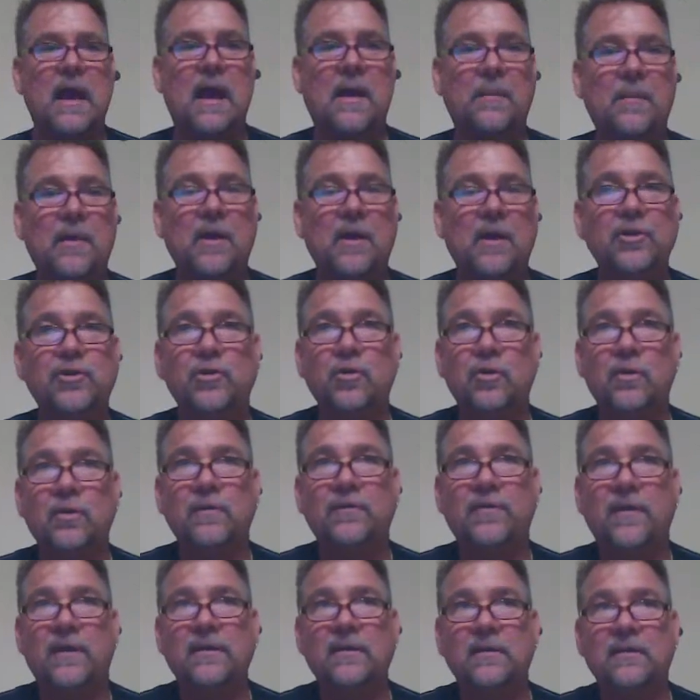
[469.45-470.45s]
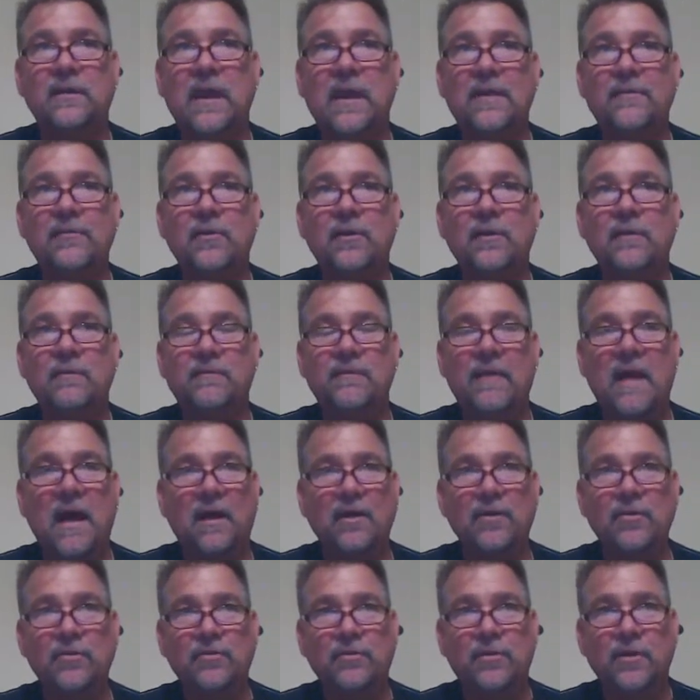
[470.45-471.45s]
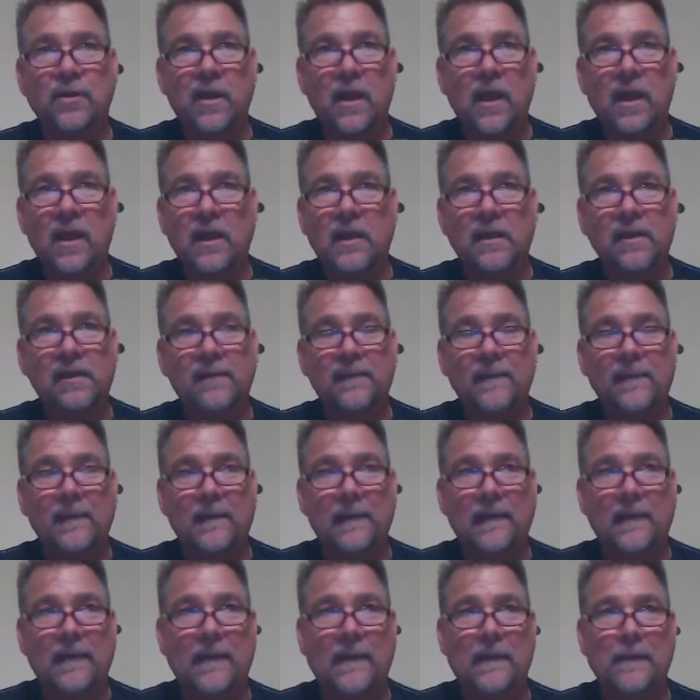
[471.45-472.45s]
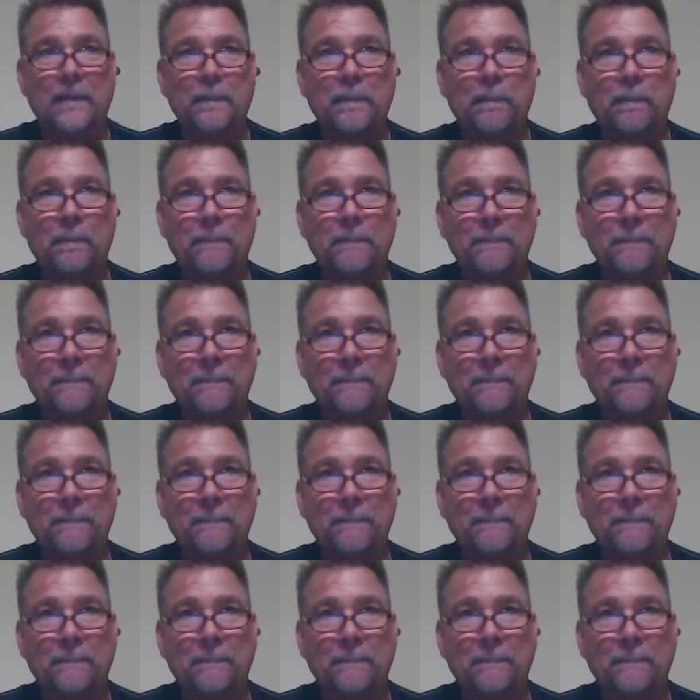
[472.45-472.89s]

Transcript: I'm not sure if I gave you any value today. Um,